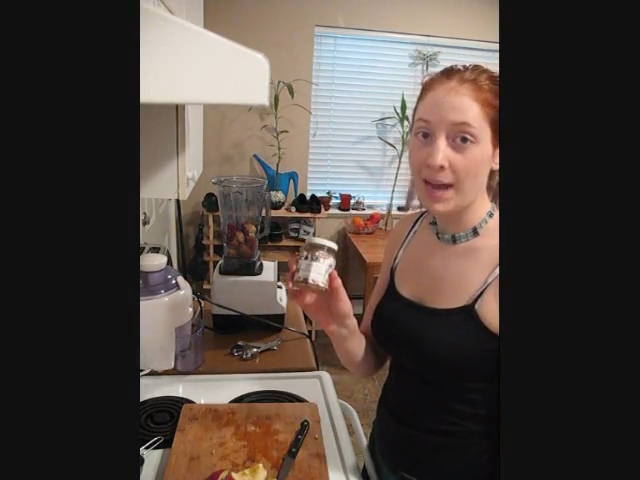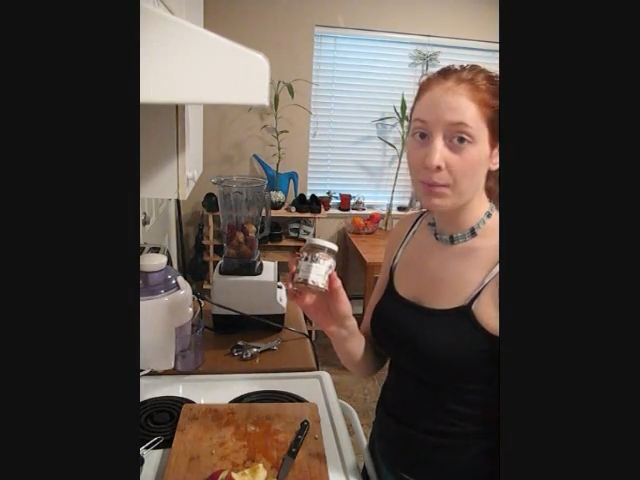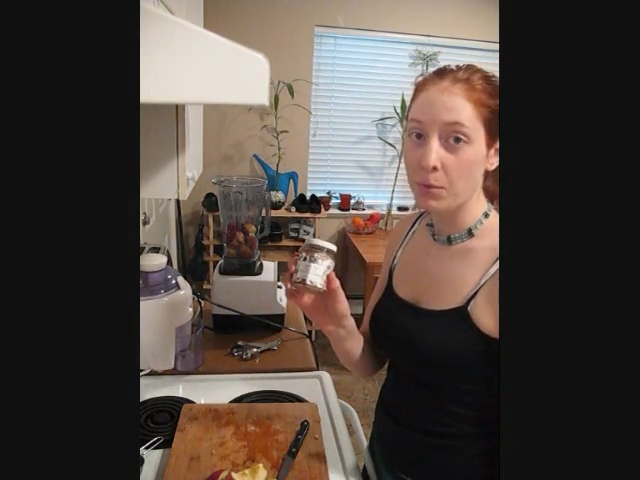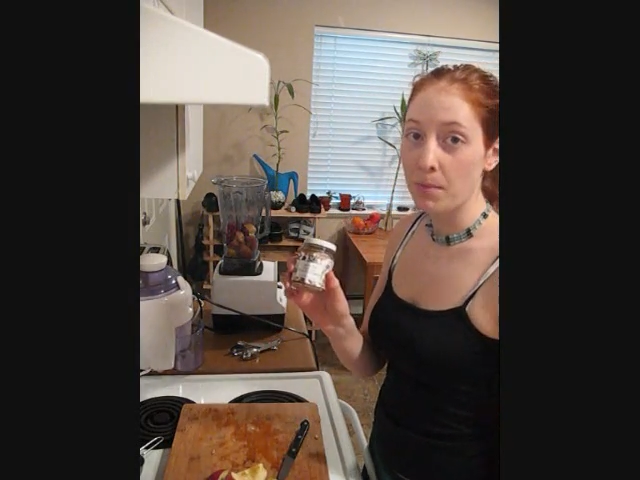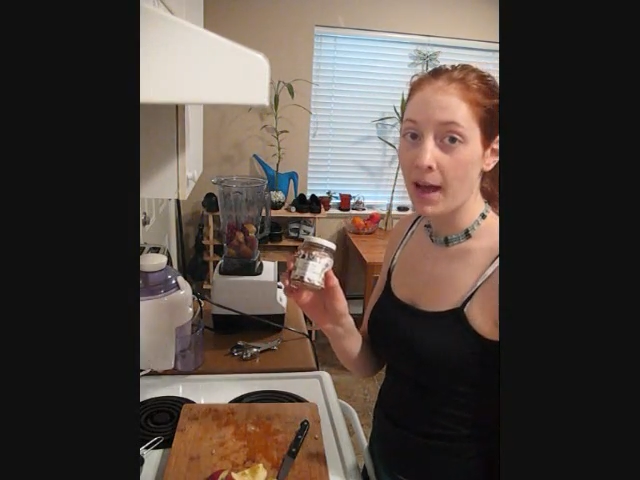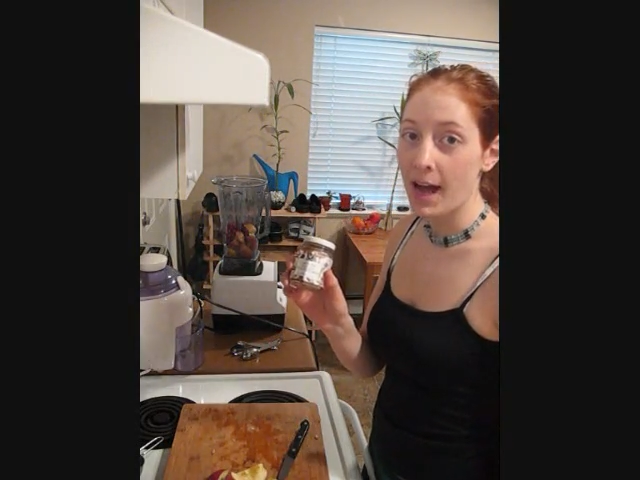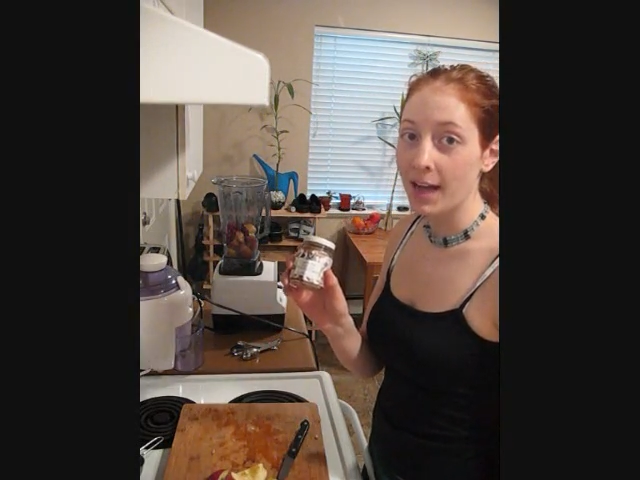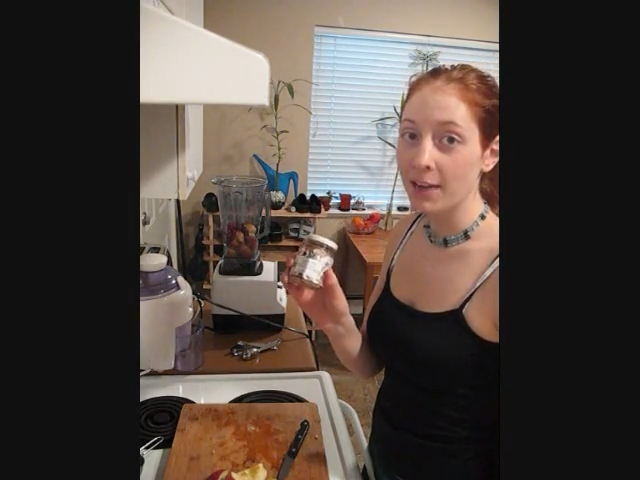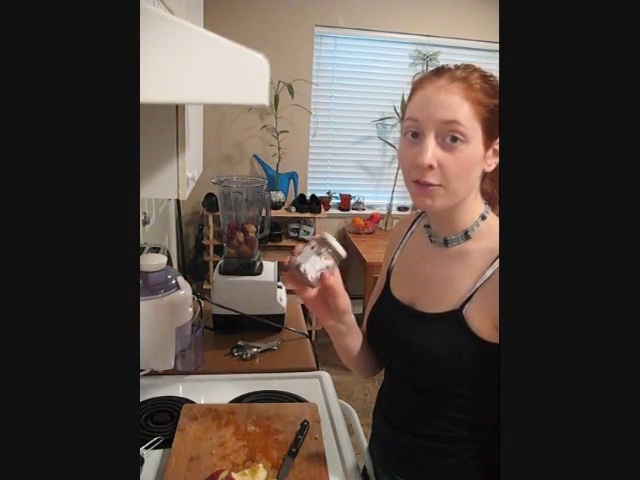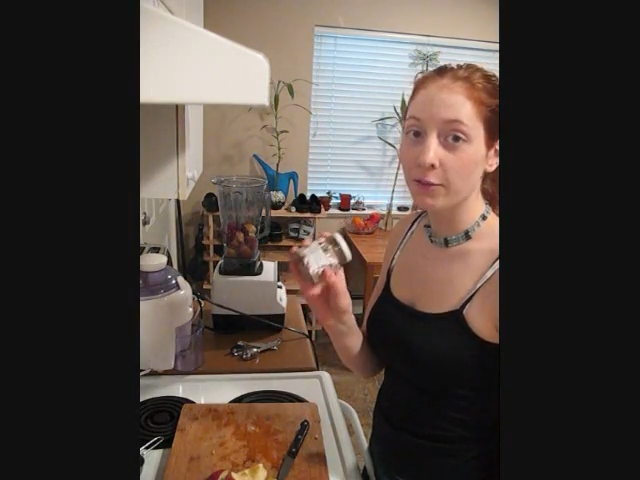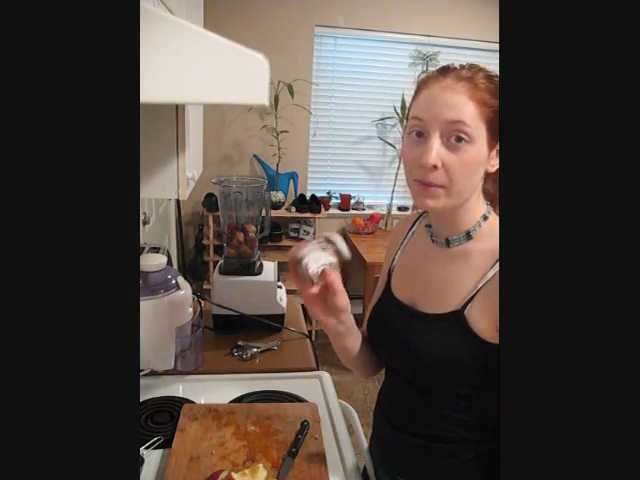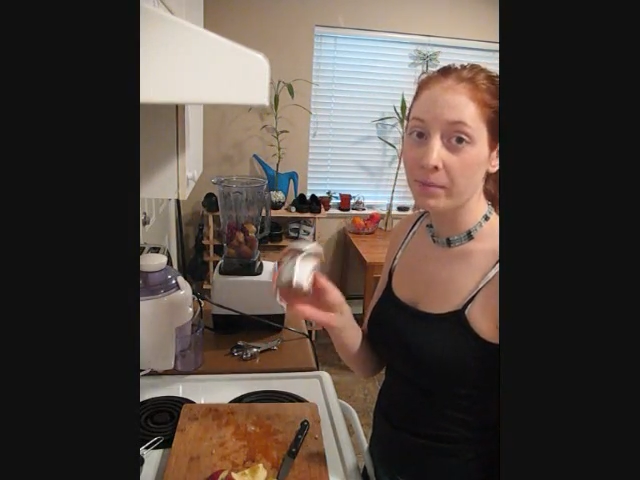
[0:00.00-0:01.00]
apple
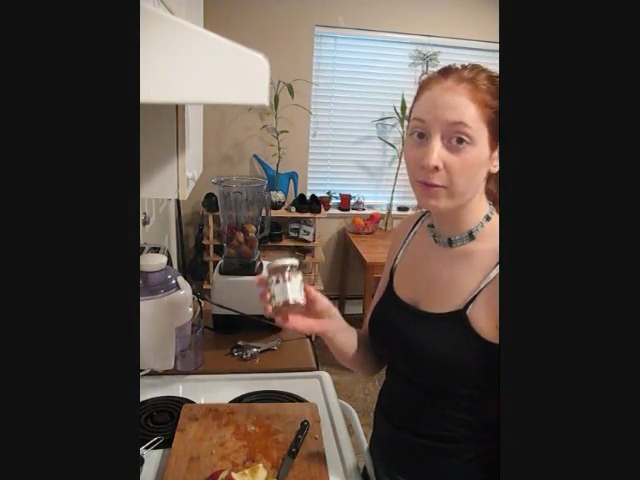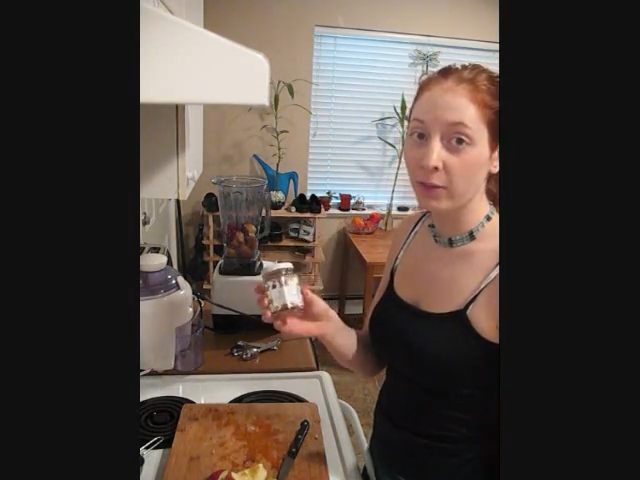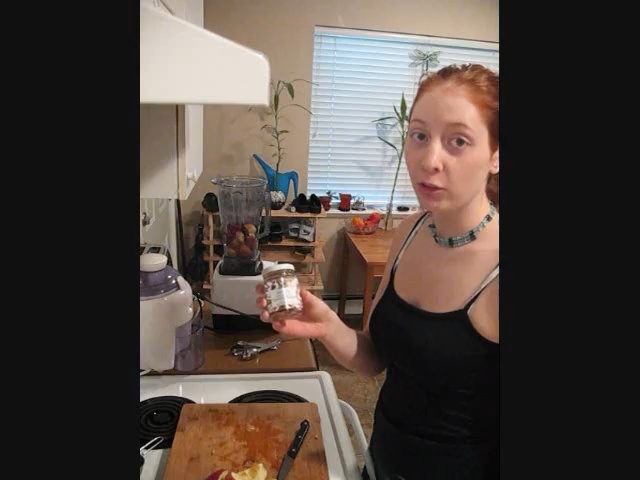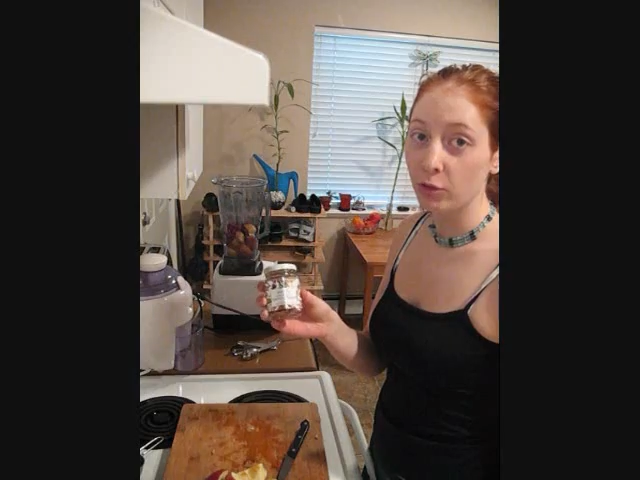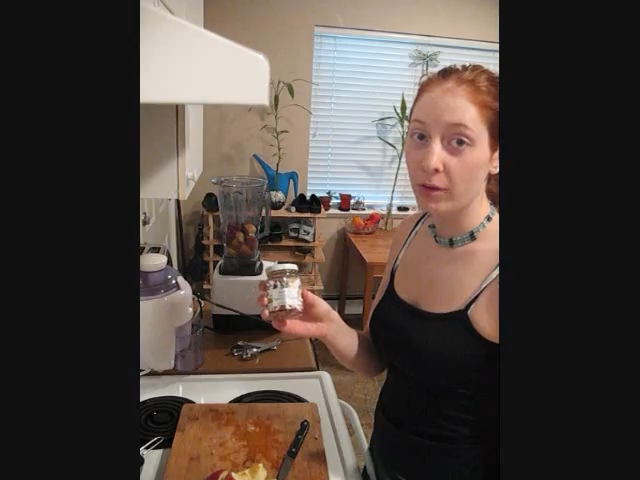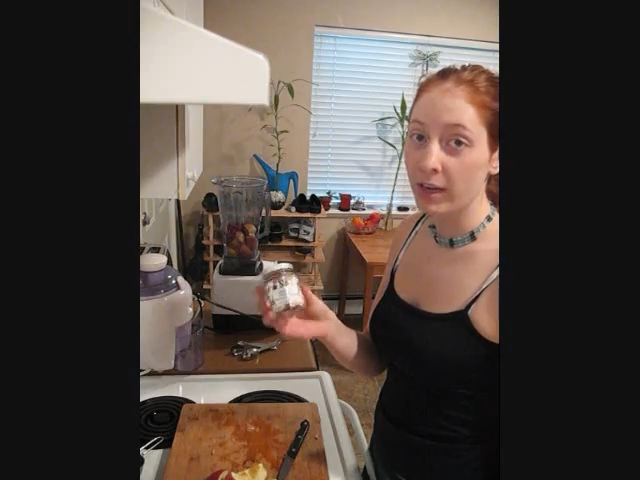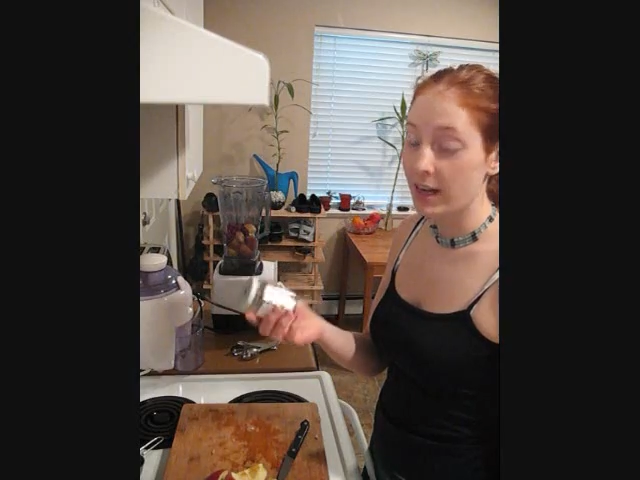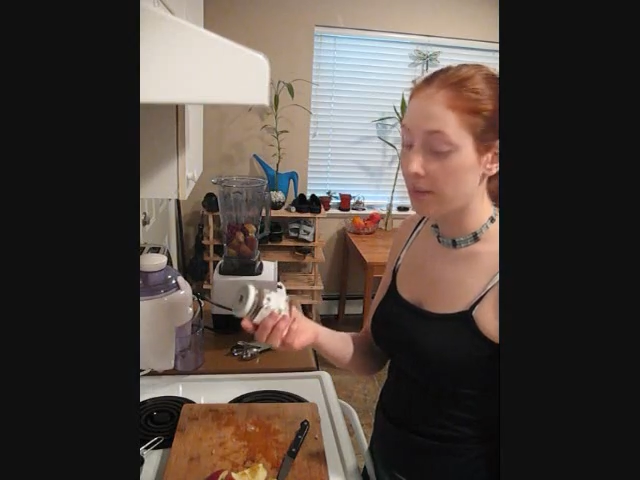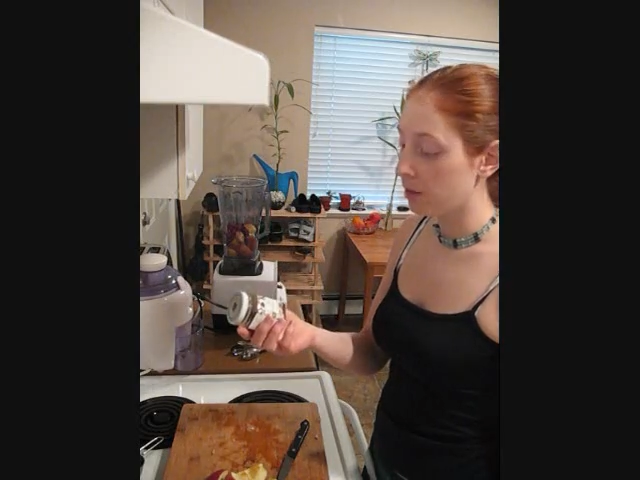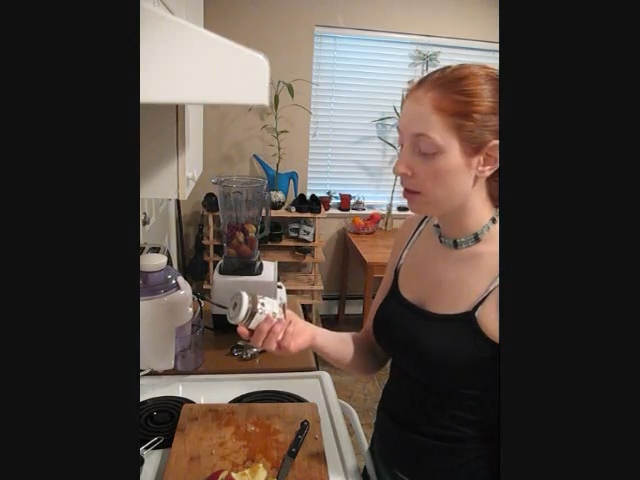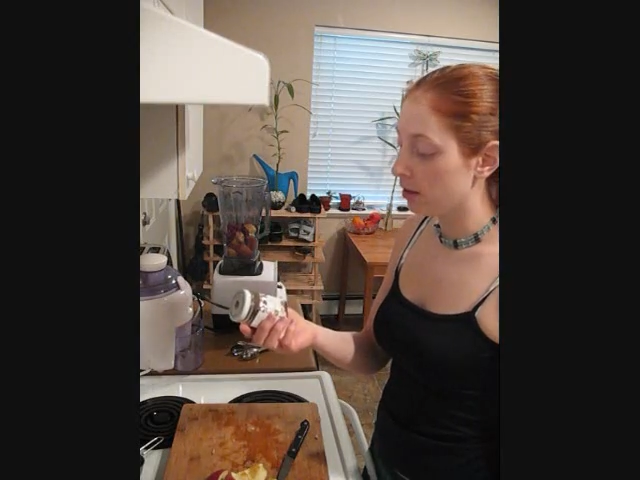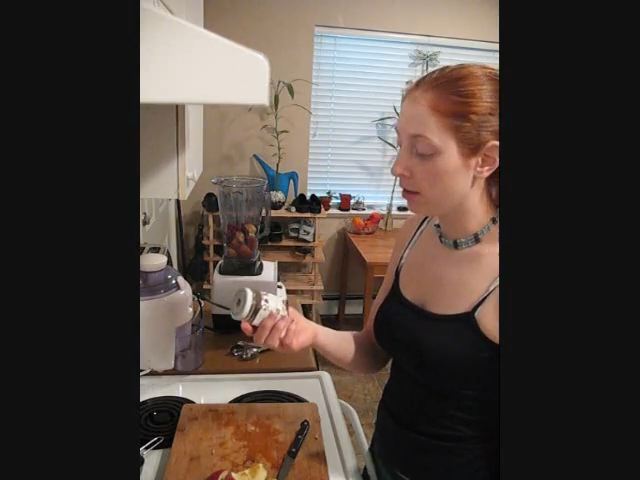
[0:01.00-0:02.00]
pie from Victorian
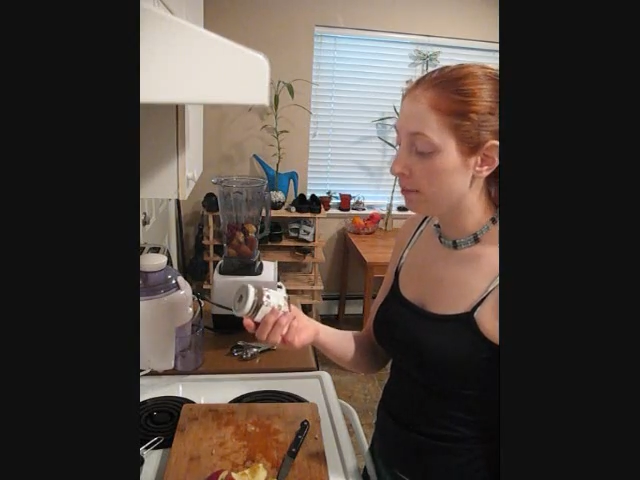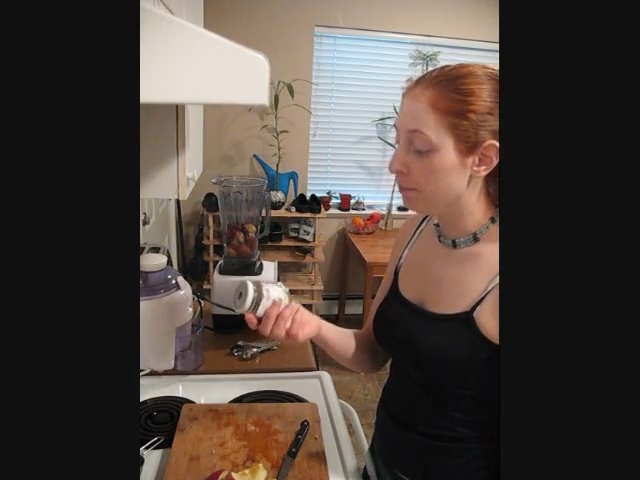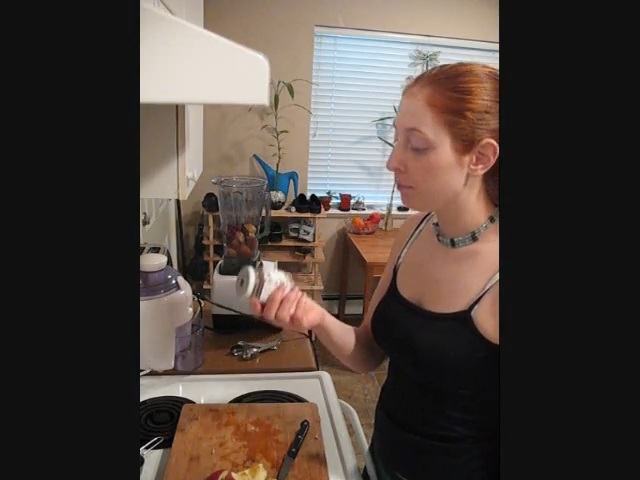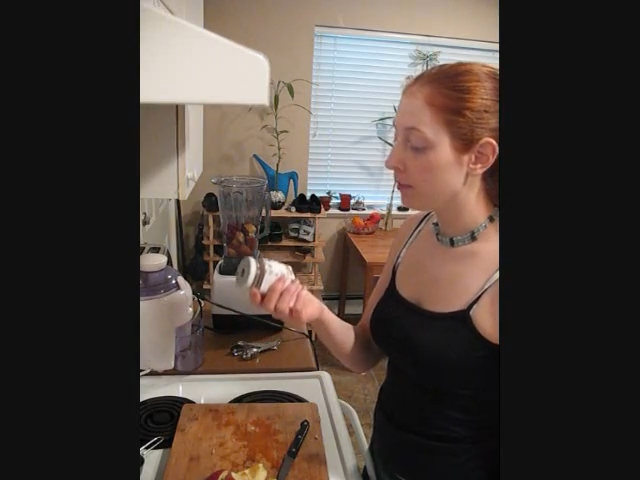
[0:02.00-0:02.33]
Epicure.